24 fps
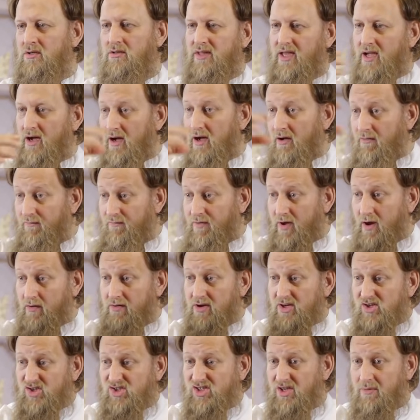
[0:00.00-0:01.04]
they are
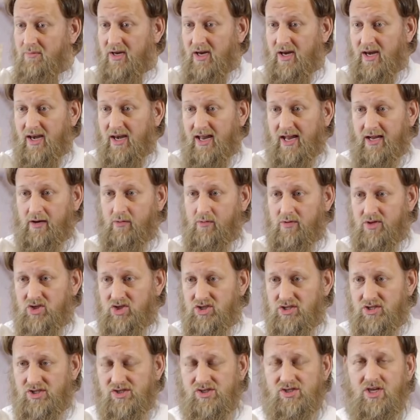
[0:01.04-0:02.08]
very similar
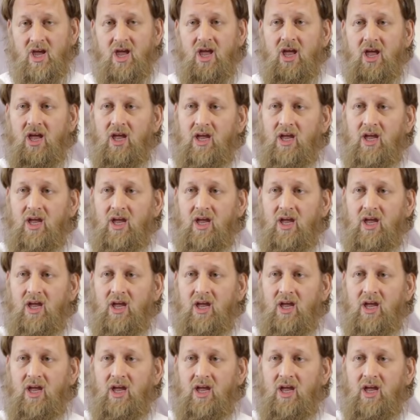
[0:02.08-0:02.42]
languages.